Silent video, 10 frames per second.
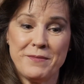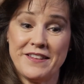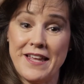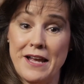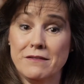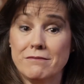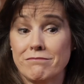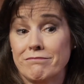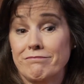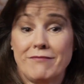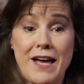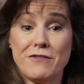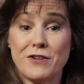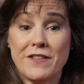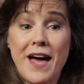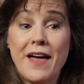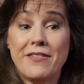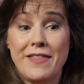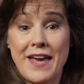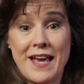But then, after
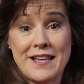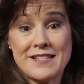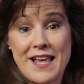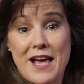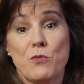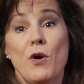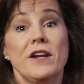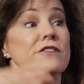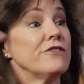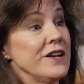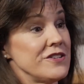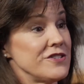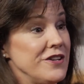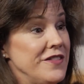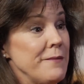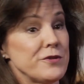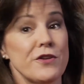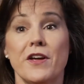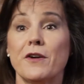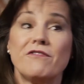that, they sang one in French to them.
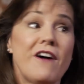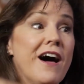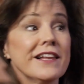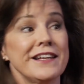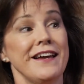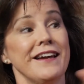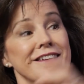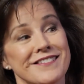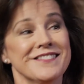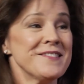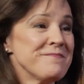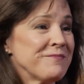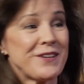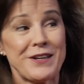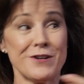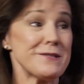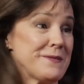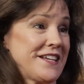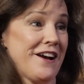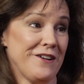So they're volleying
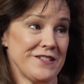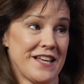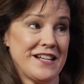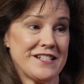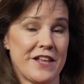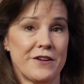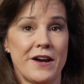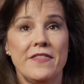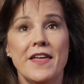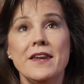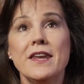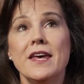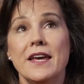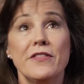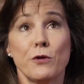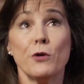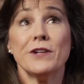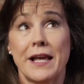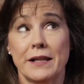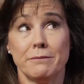Christmas carols at each other, and then in their
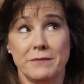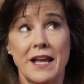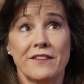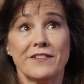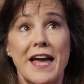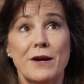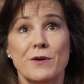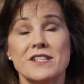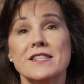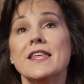own native language.